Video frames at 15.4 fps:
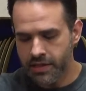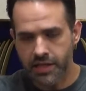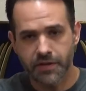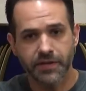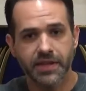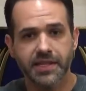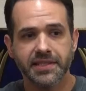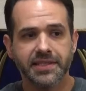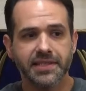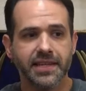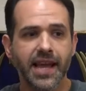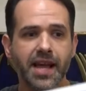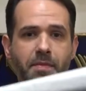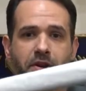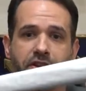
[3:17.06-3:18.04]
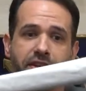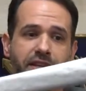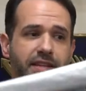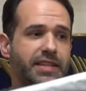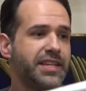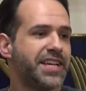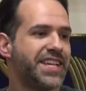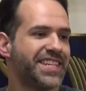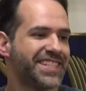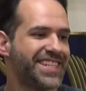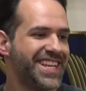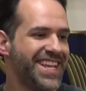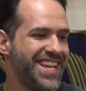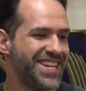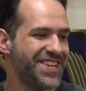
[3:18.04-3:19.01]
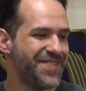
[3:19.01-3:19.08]
Even the scabbard is
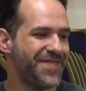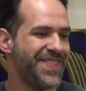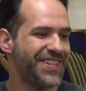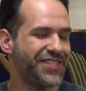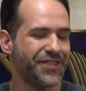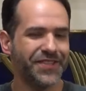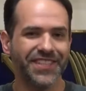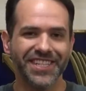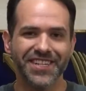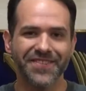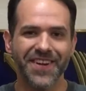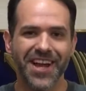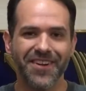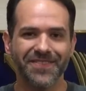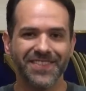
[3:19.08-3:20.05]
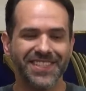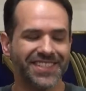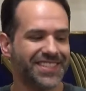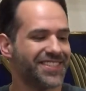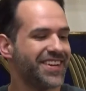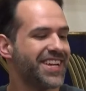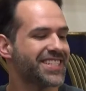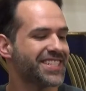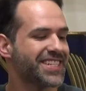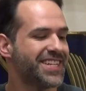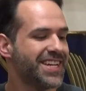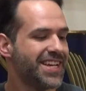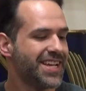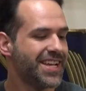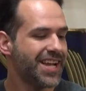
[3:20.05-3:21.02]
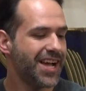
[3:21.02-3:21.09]
individually wrapped. This is crazy.
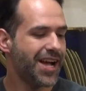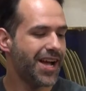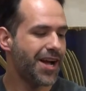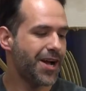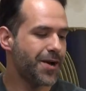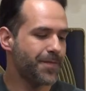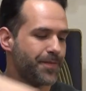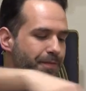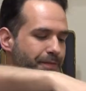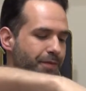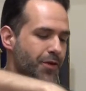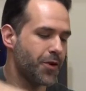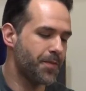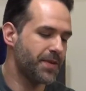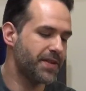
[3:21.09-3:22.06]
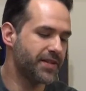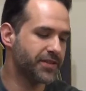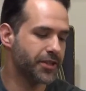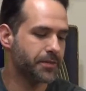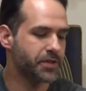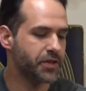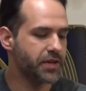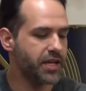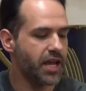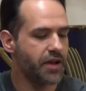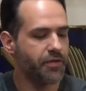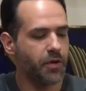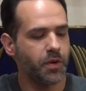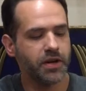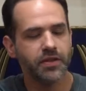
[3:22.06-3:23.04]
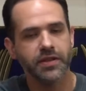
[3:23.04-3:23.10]
Open this up. So every
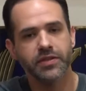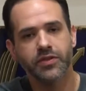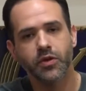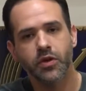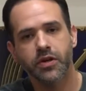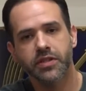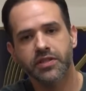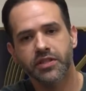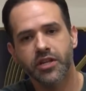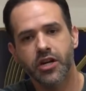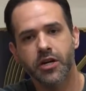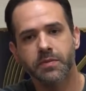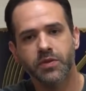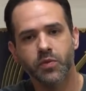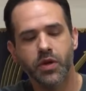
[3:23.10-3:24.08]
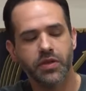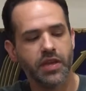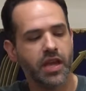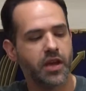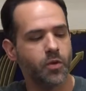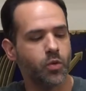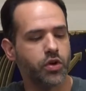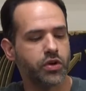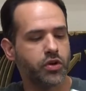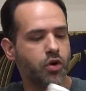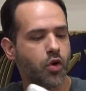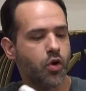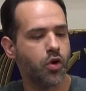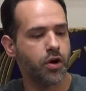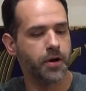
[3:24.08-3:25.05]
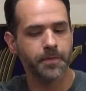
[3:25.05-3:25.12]
one of these swords comes with a wood
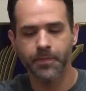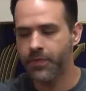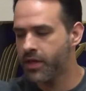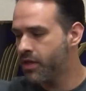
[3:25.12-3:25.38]
core,